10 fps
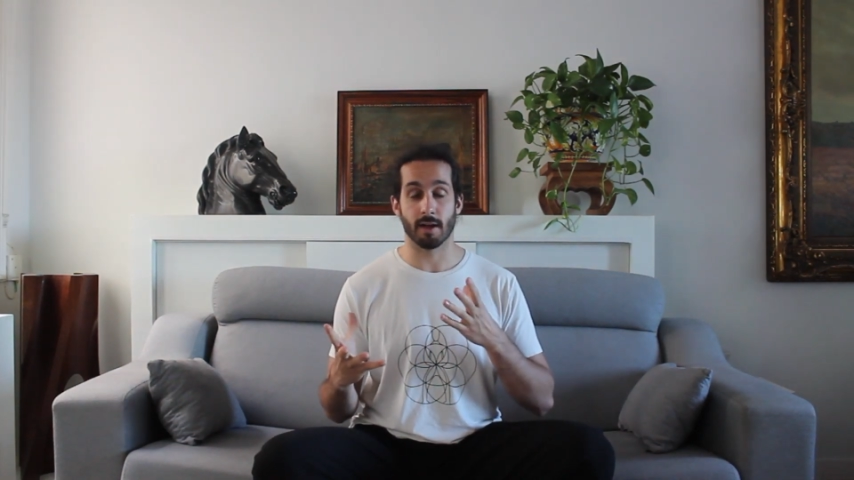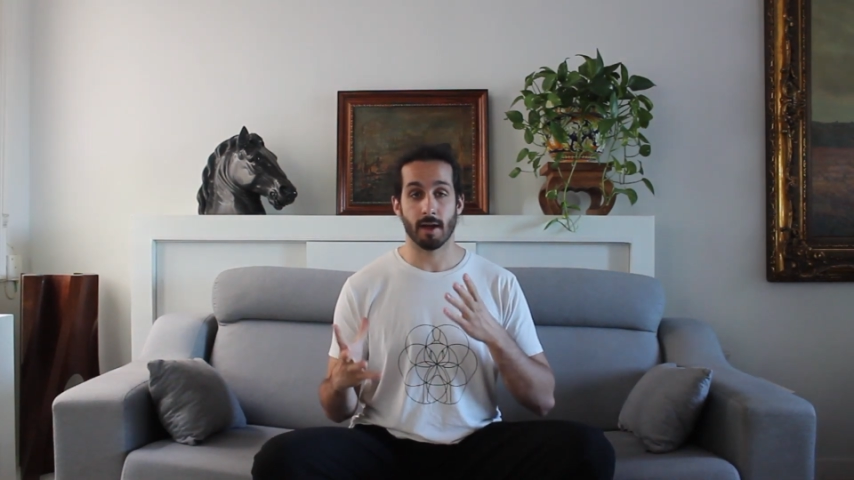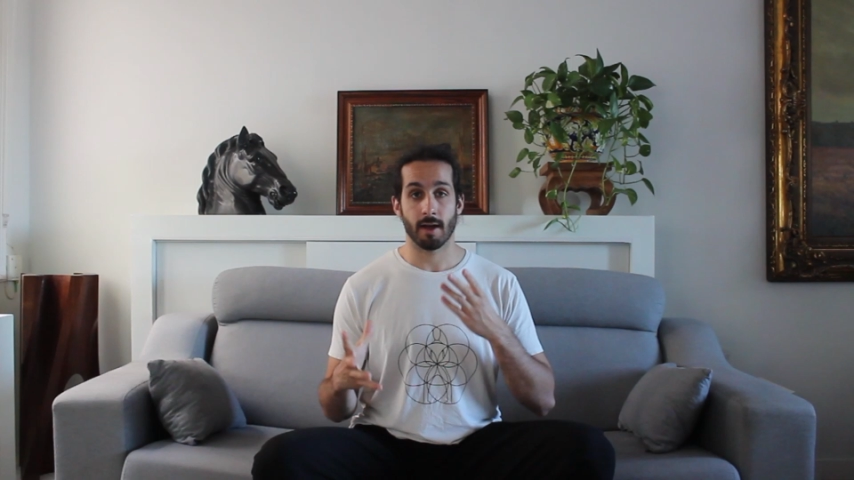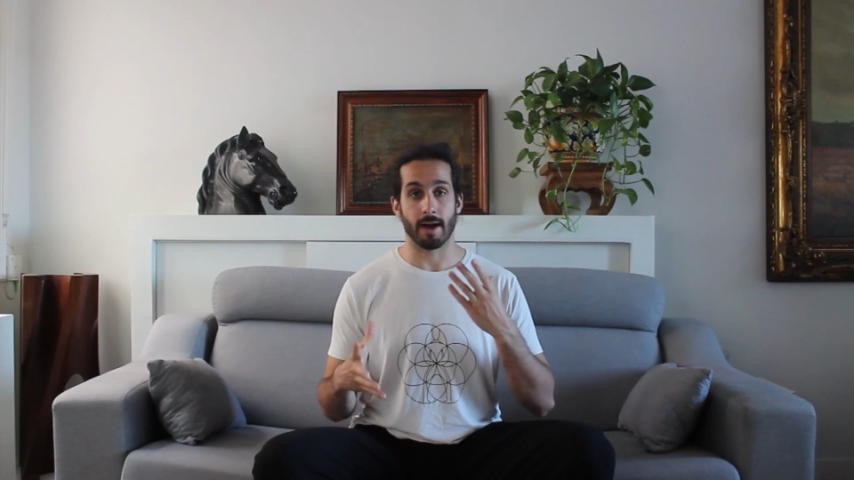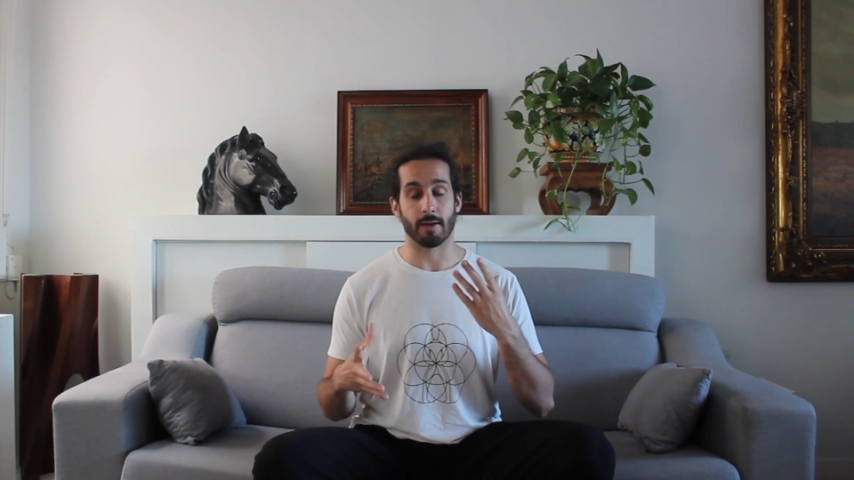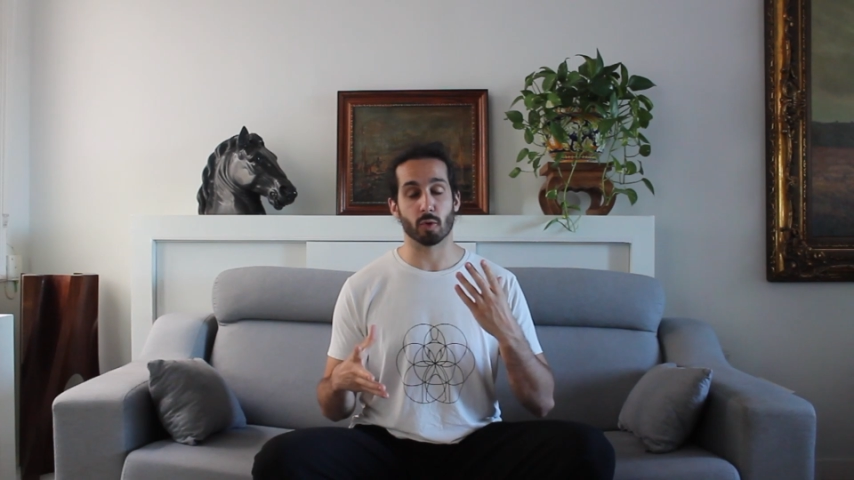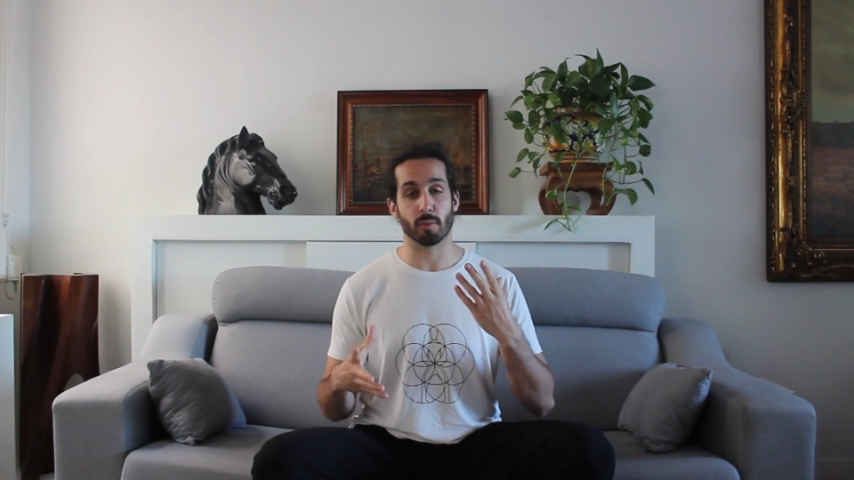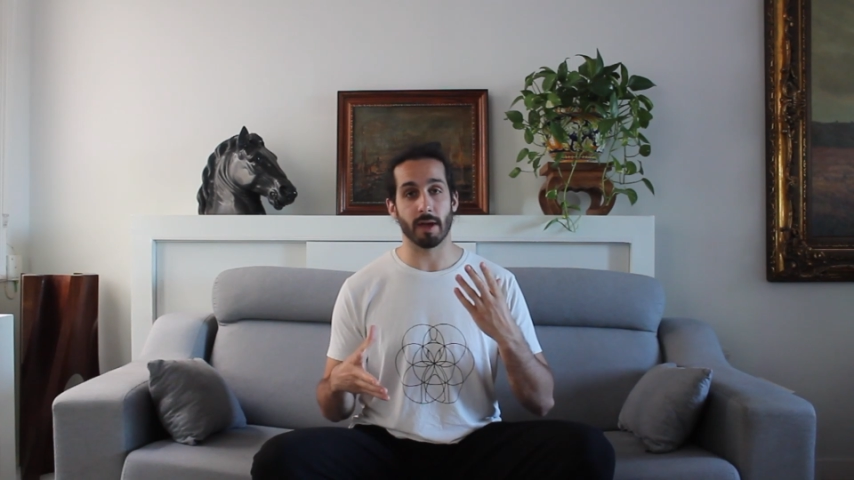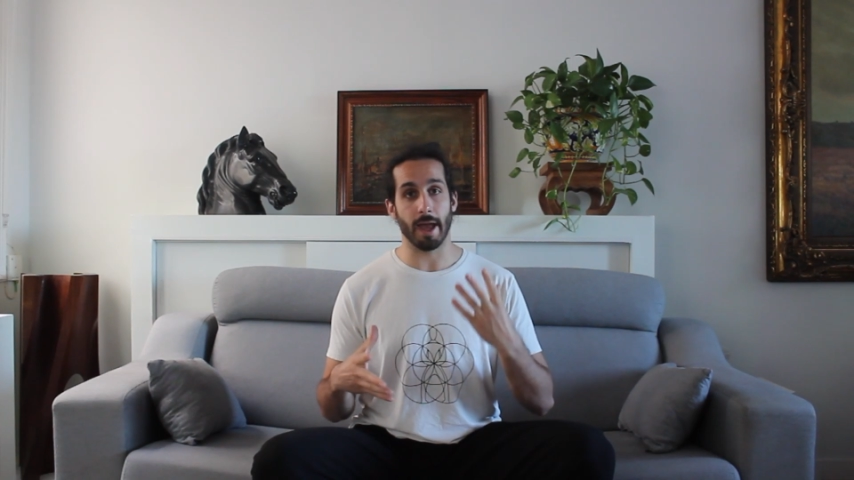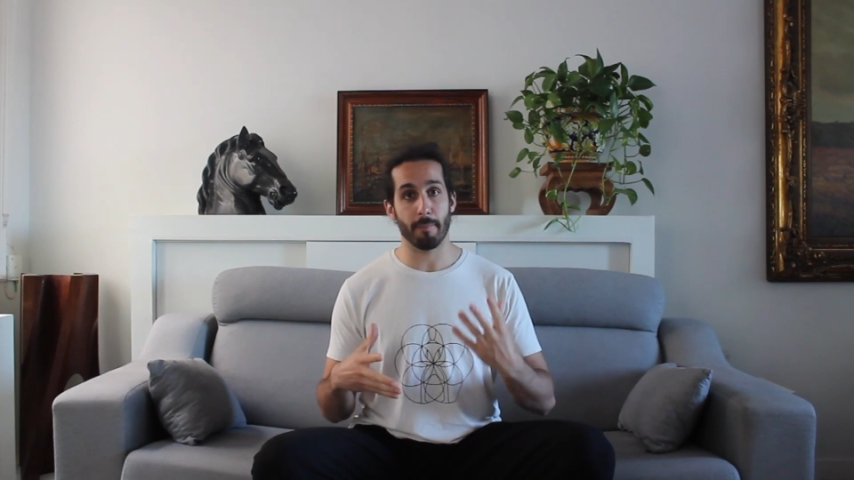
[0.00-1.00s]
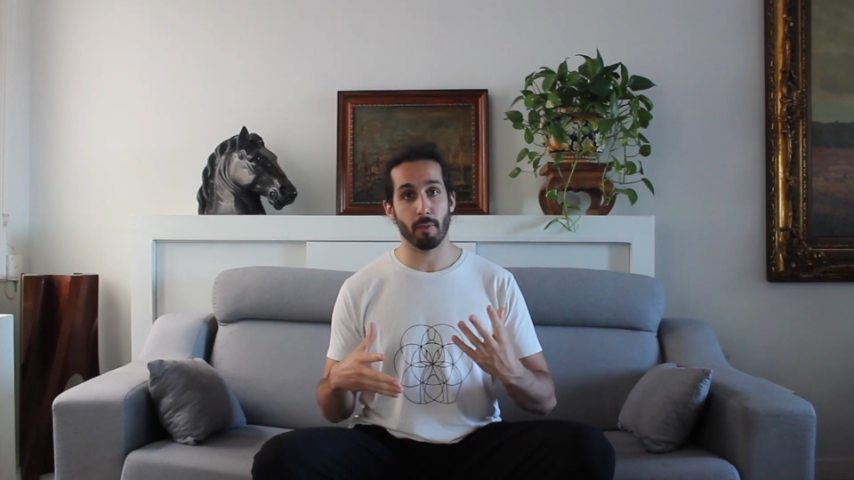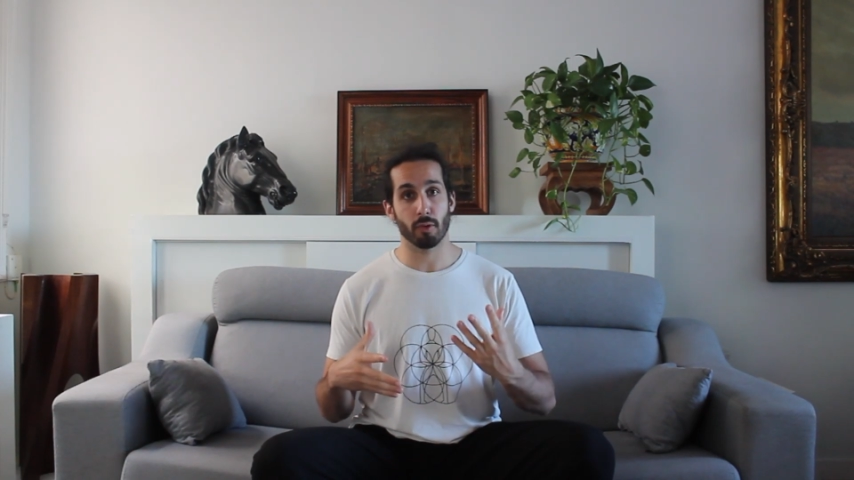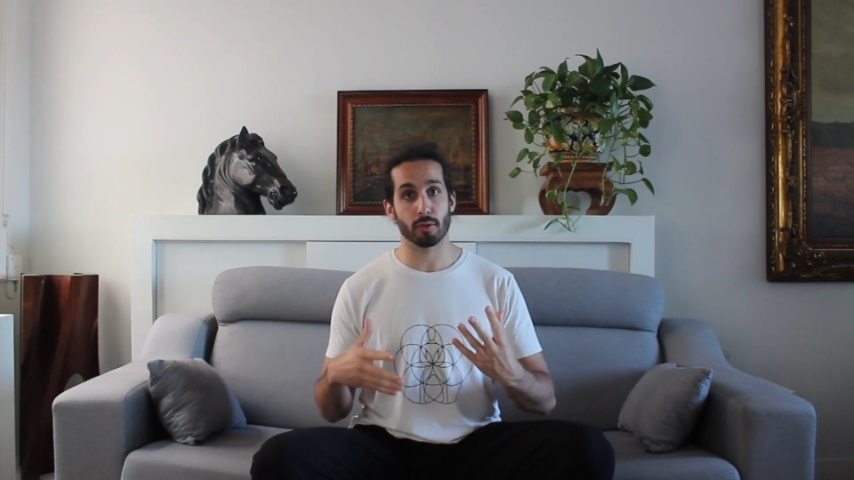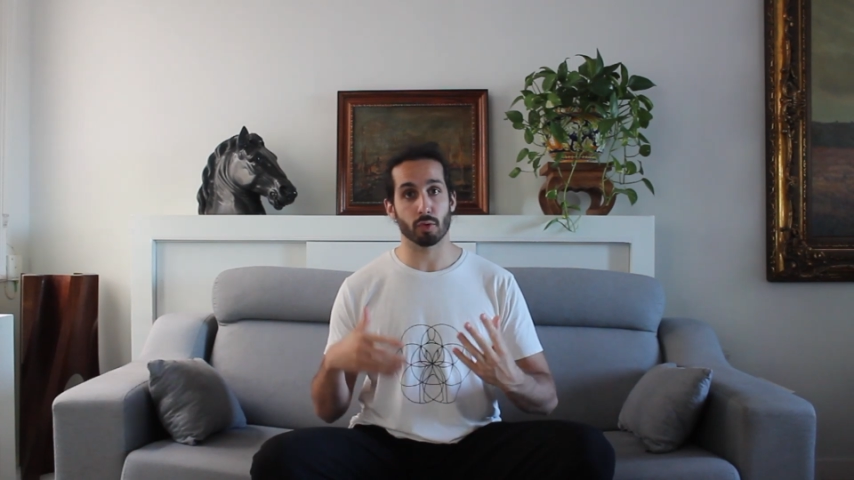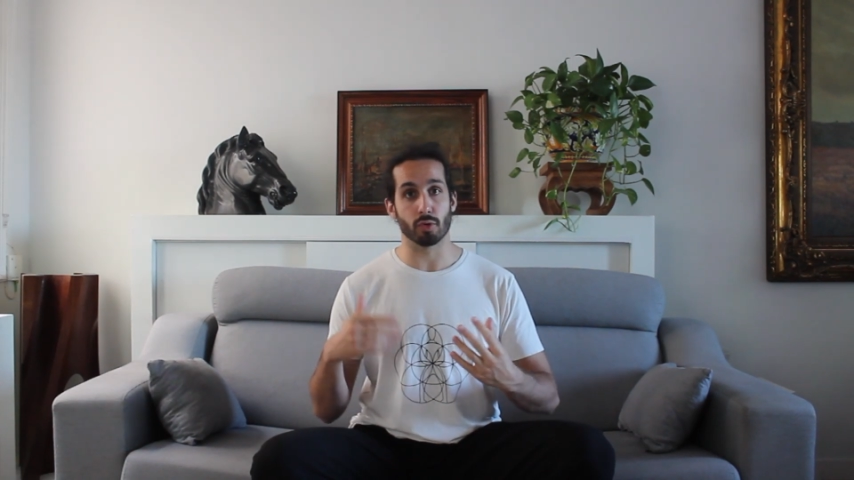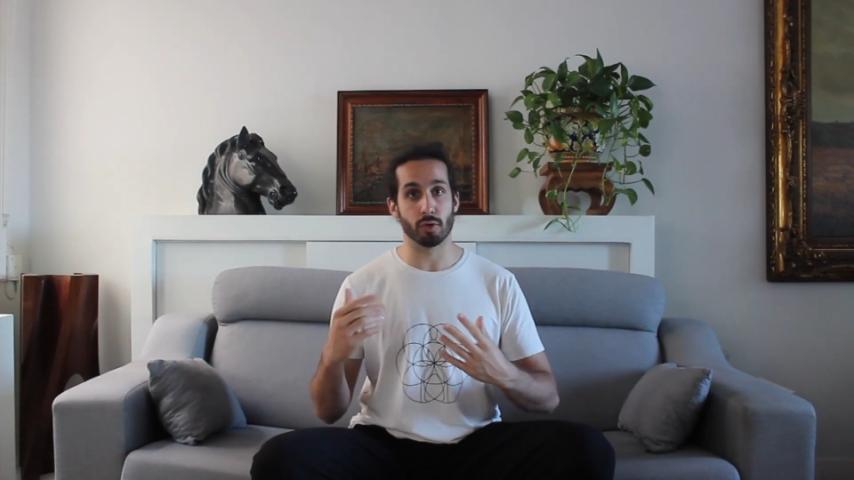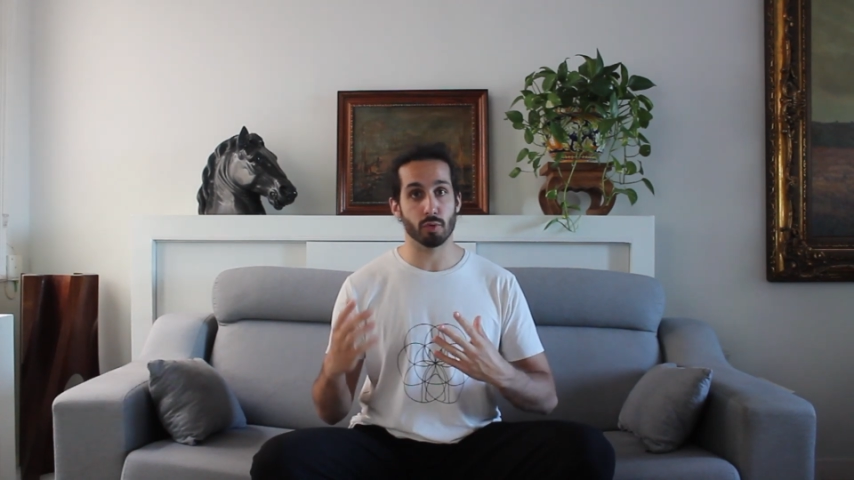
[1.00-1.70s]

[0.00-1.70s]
and to be able to use